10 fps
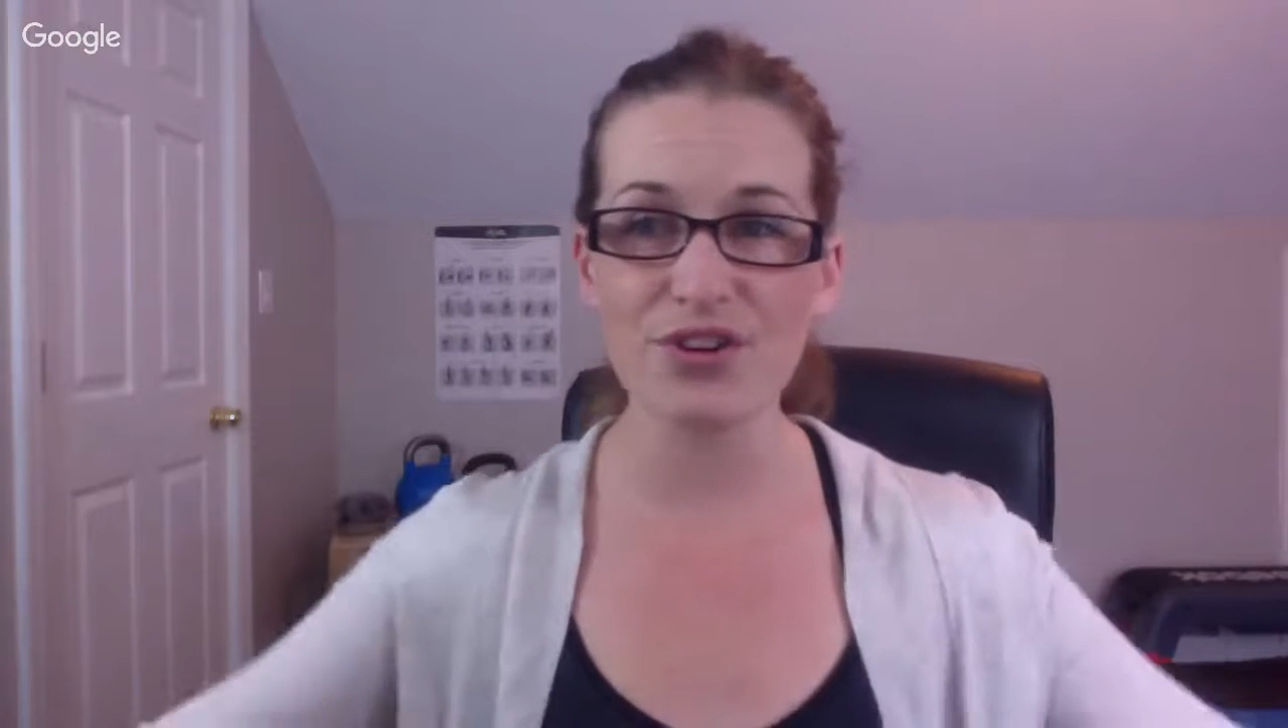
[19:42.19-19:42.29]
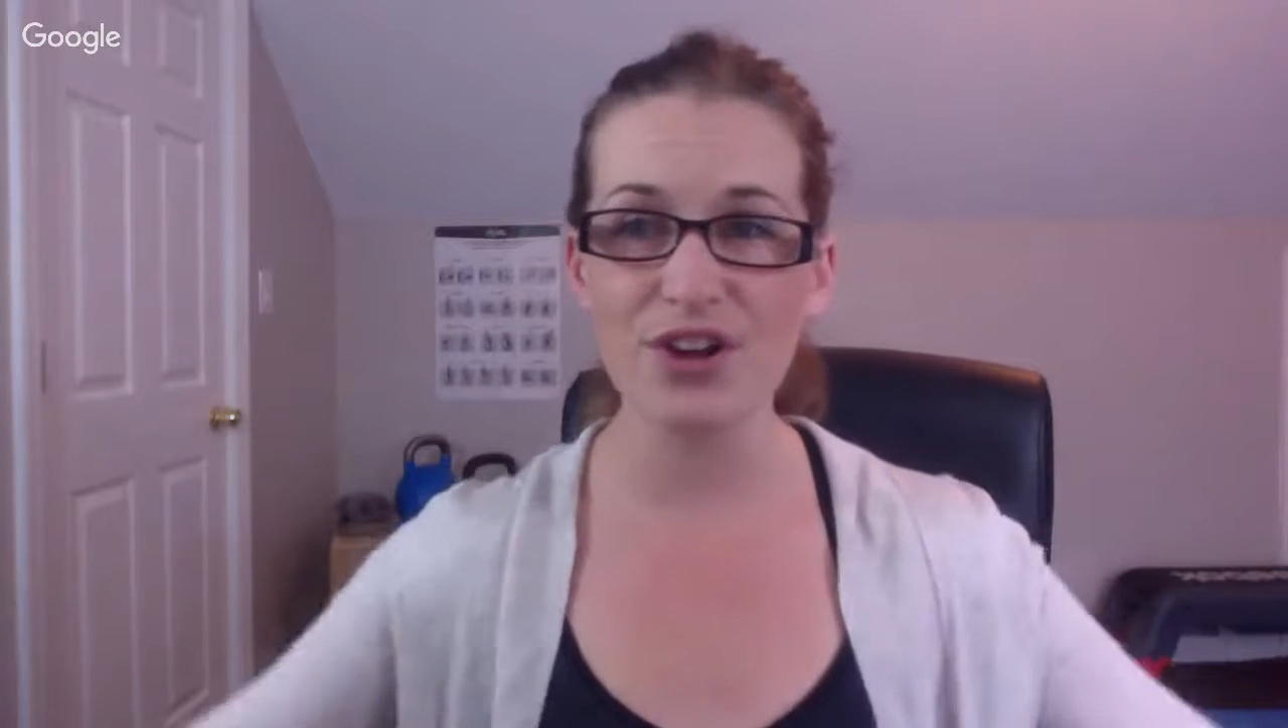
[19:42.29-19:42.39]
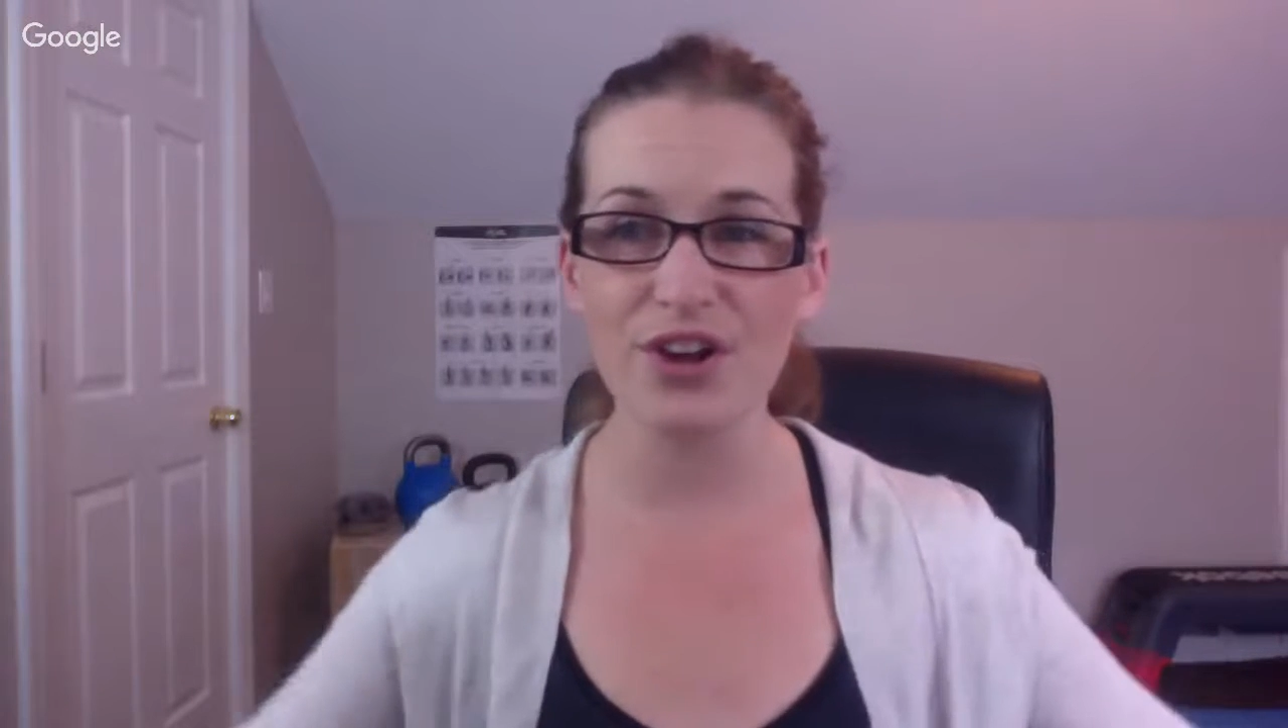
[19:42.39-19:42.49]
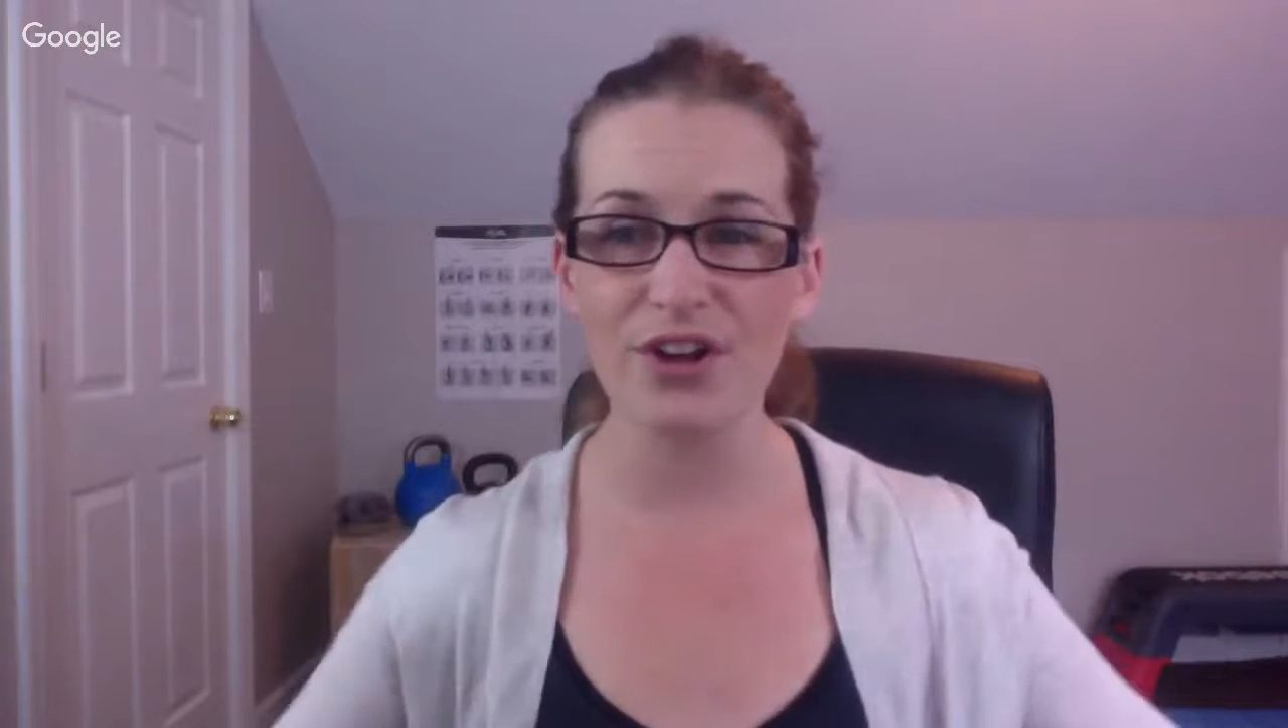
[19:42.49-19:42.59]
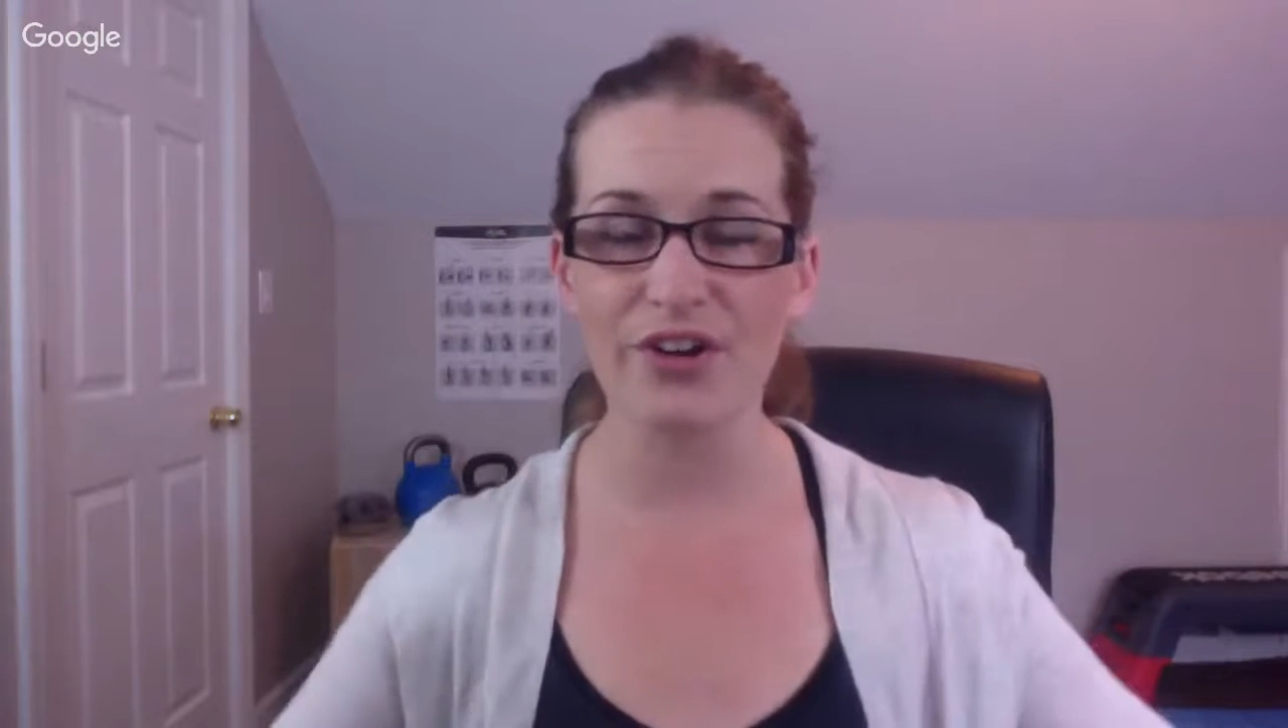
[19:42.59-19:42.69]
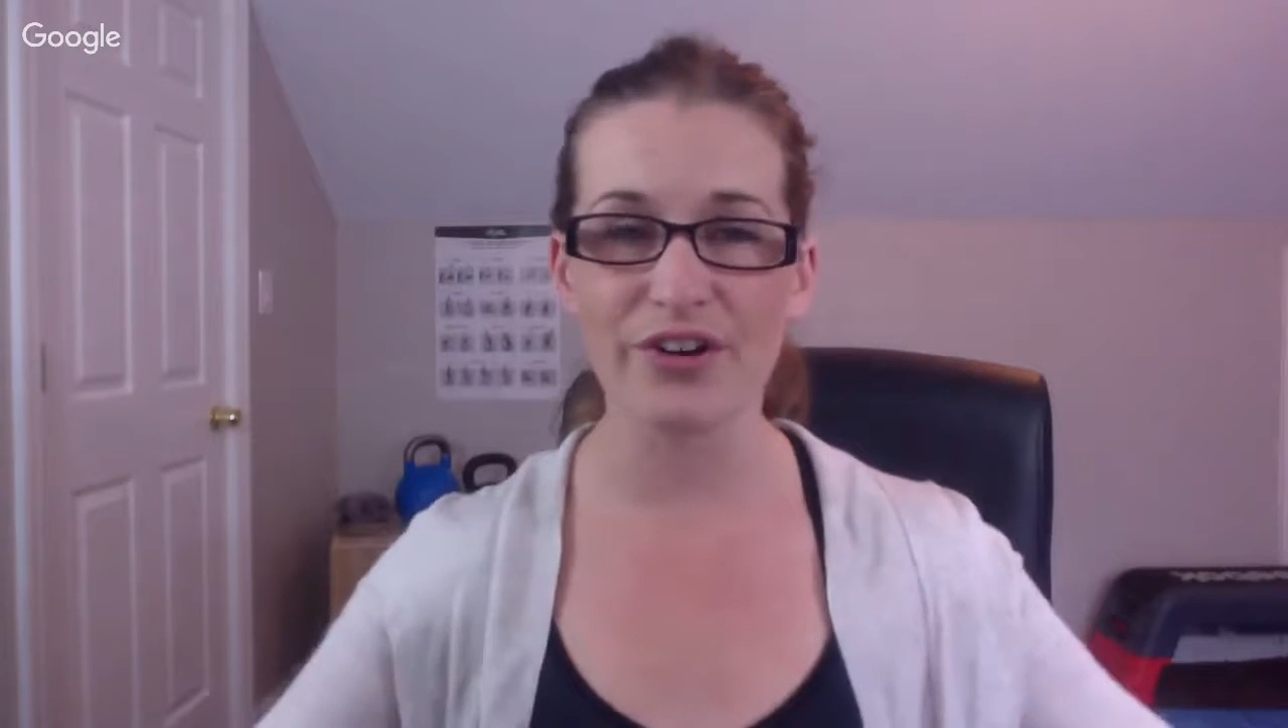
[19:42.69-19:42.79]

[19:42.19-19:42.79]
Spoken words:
now